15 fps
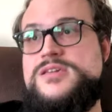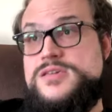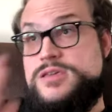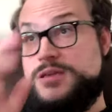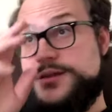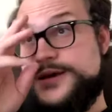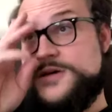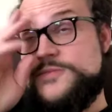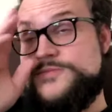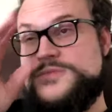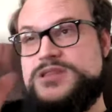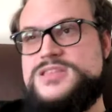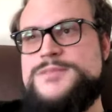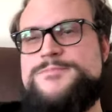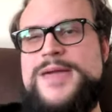you know,
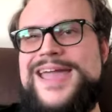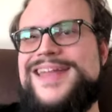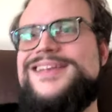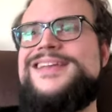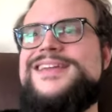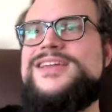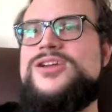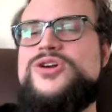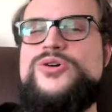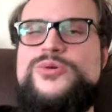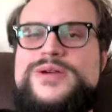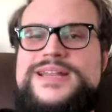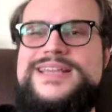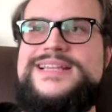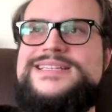depending who
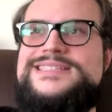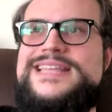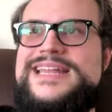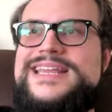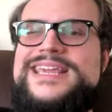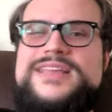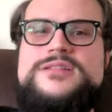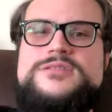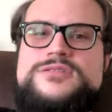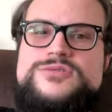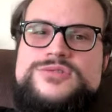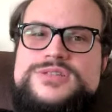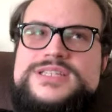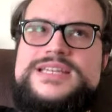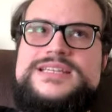it is that he
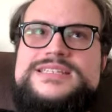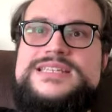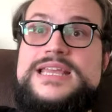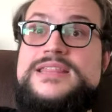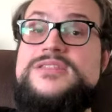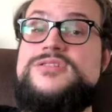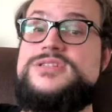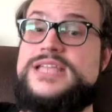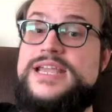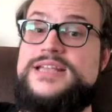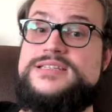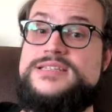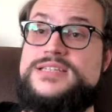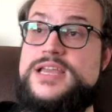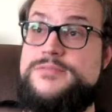loses in those 8
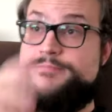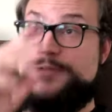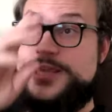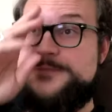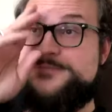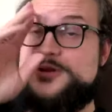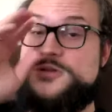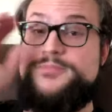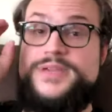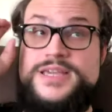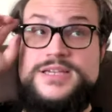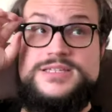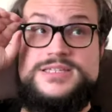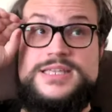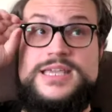to 10 people
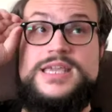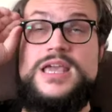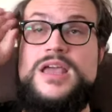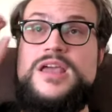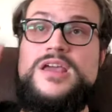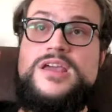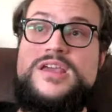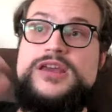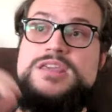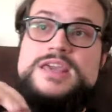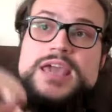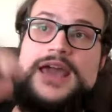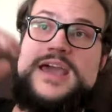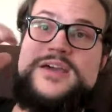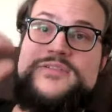because like you
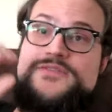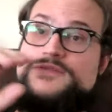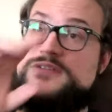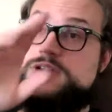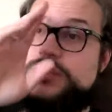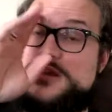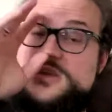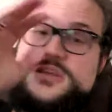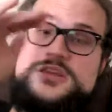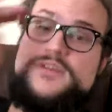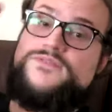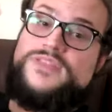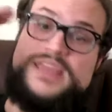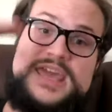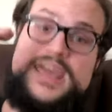have you
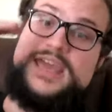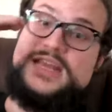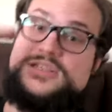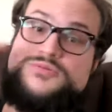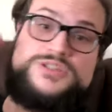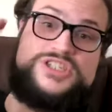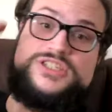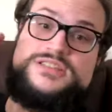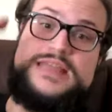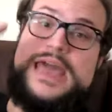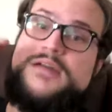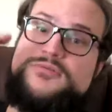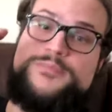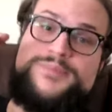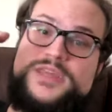have the kids, which
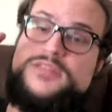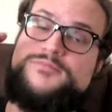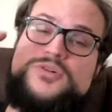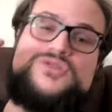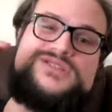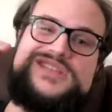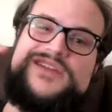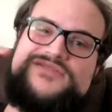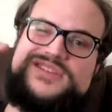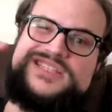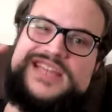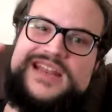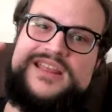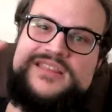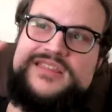that would be the most
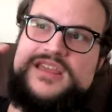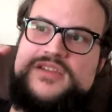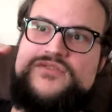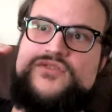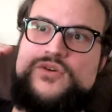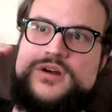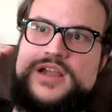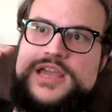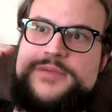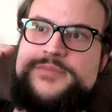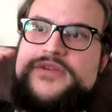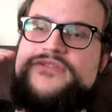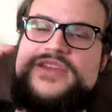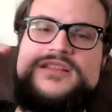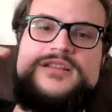devastating thing for him
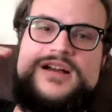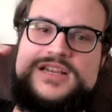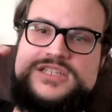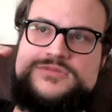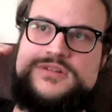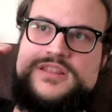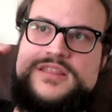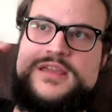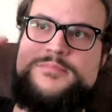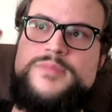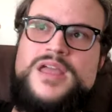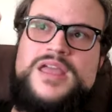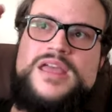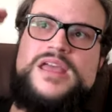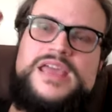if he lost one of them.
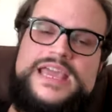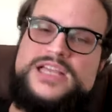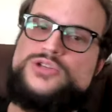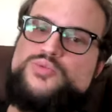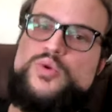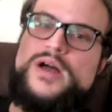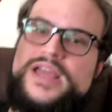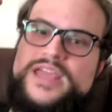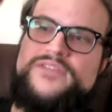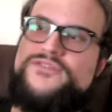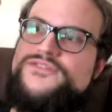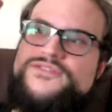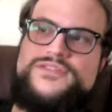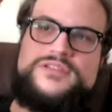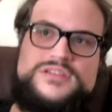His
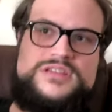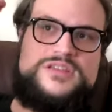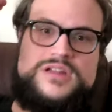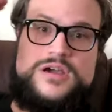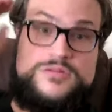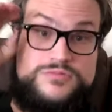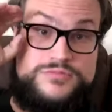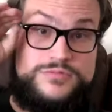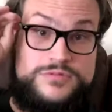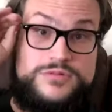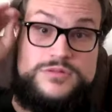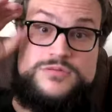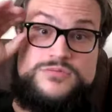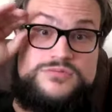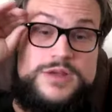wife, you know,
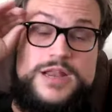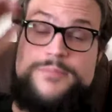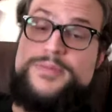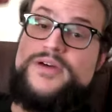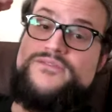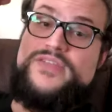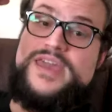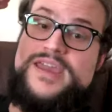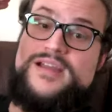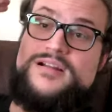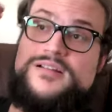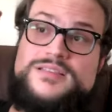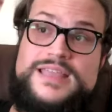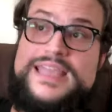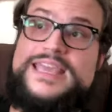right above
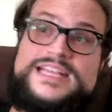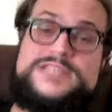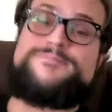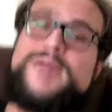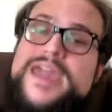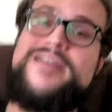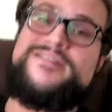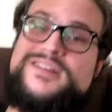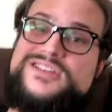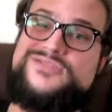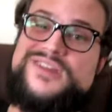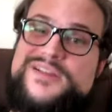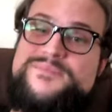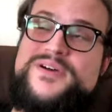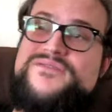there, like his parents
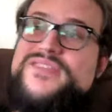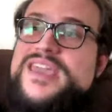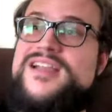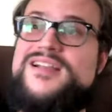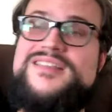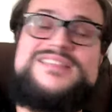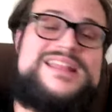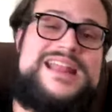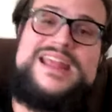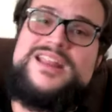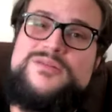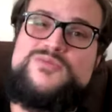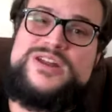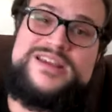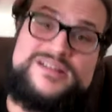right above there, and then
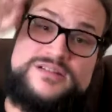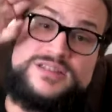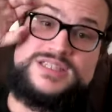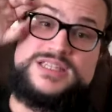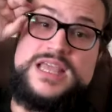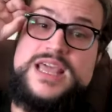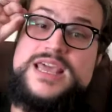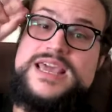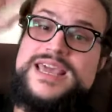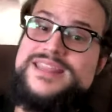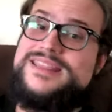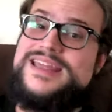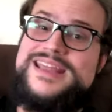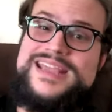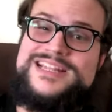anyone else in
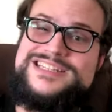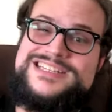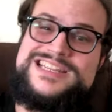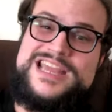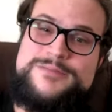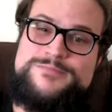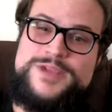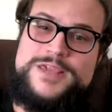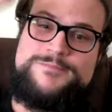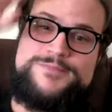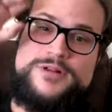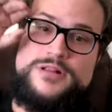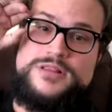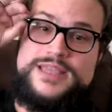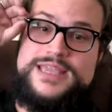that 8 to 10
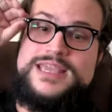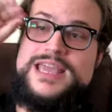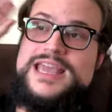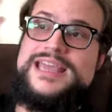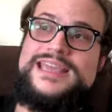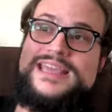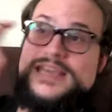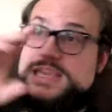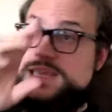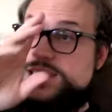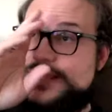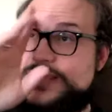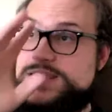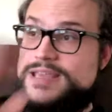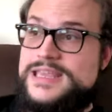people, like
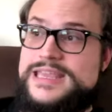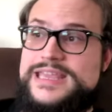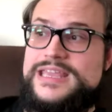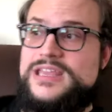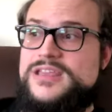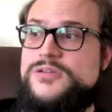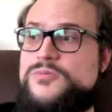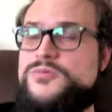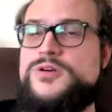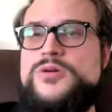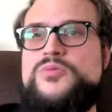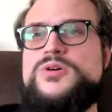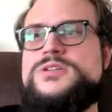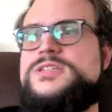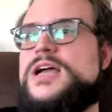we're,
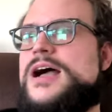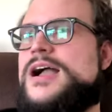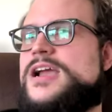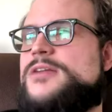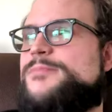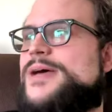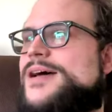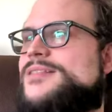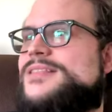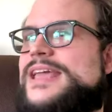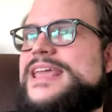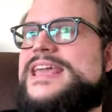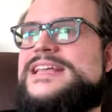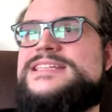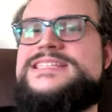we're talking about
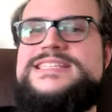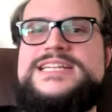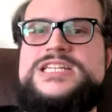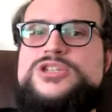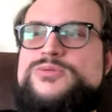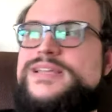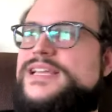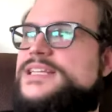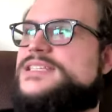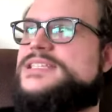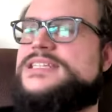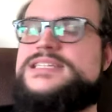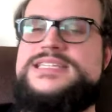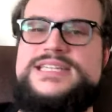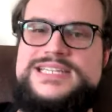like six weeks
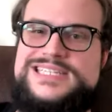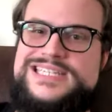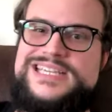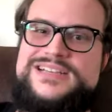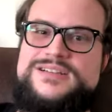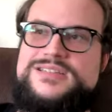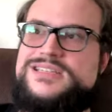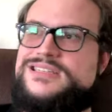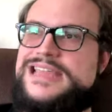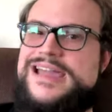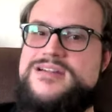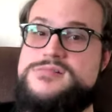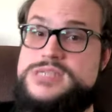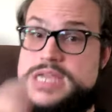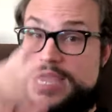to six years of
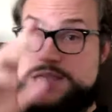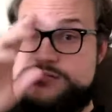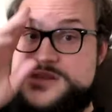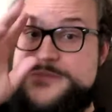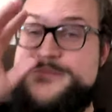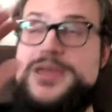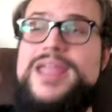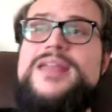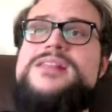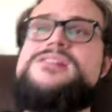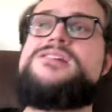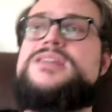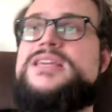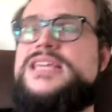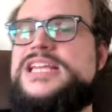downtime. The
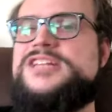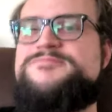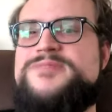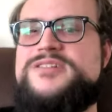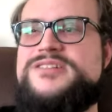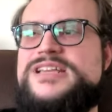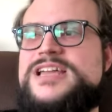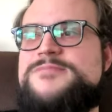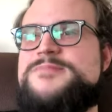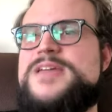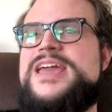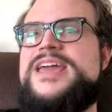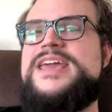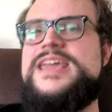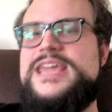mania he's building up,
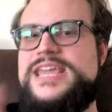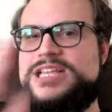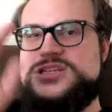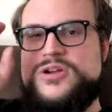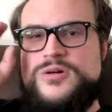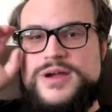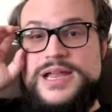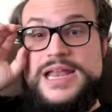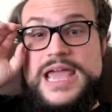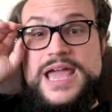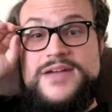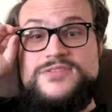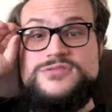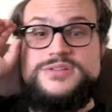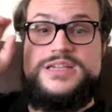he's going to
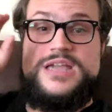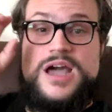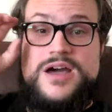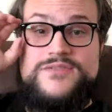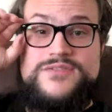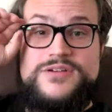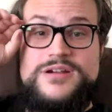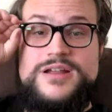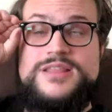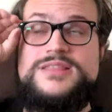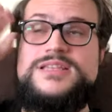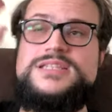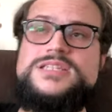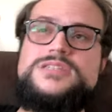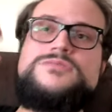have to recover. And
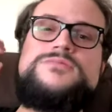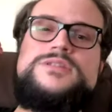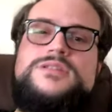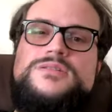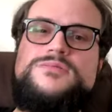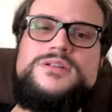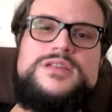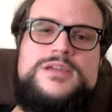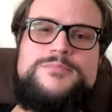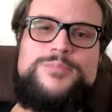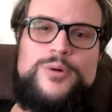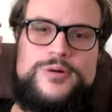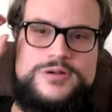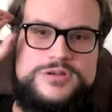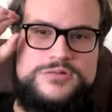this is really, really
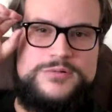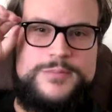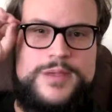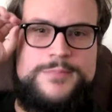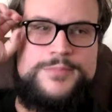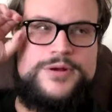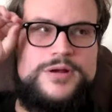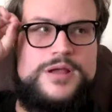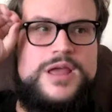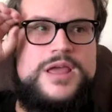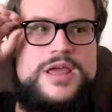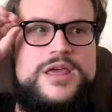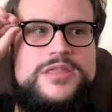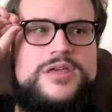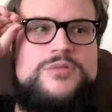important to remember
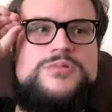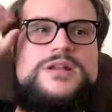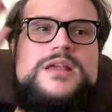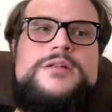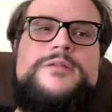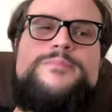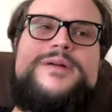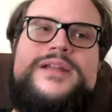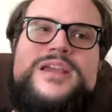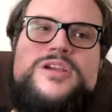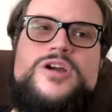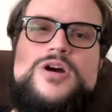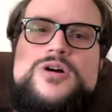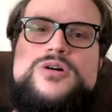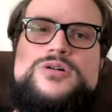that when anybody
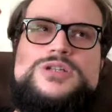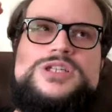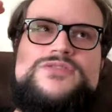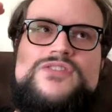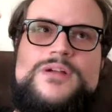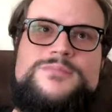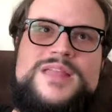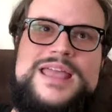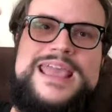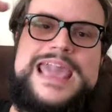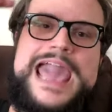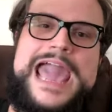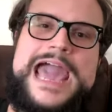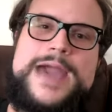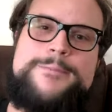goes from like
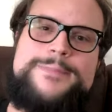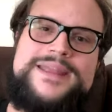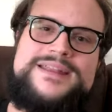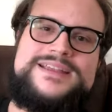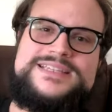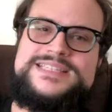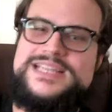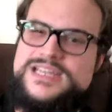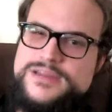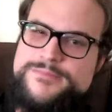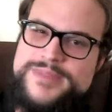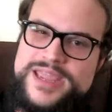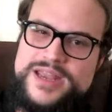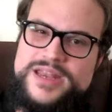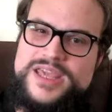happiness into
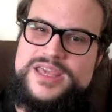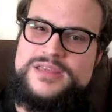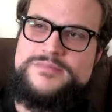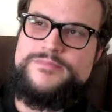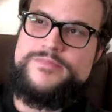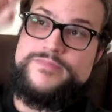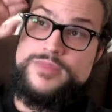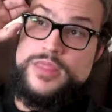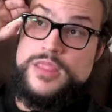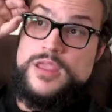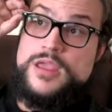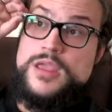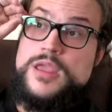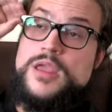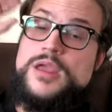mania,
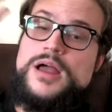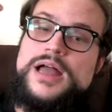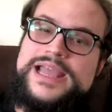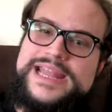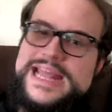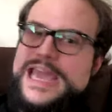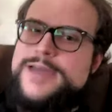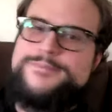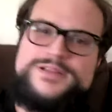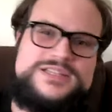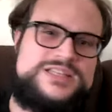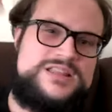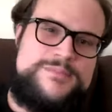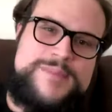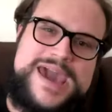it happens
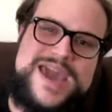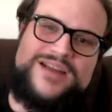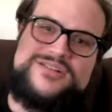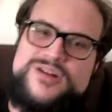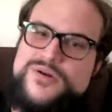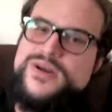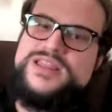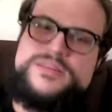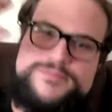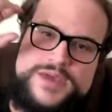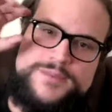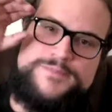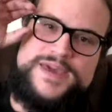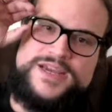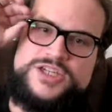in the macro, in the
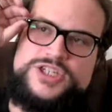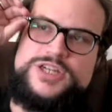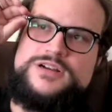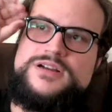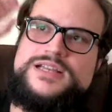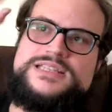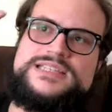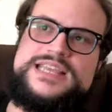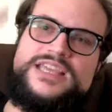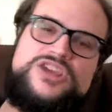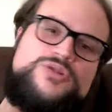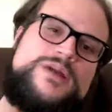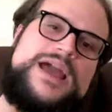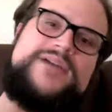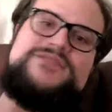big picture. It's like
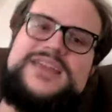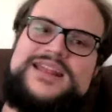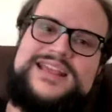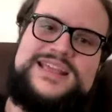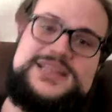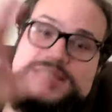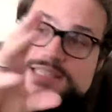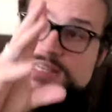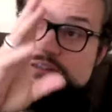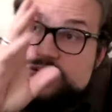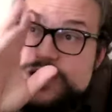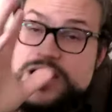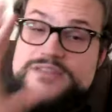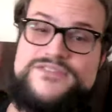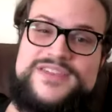you have that instant
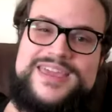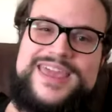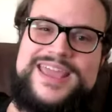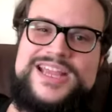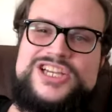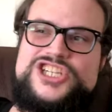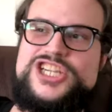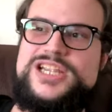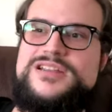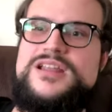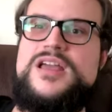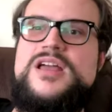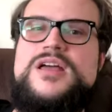gratification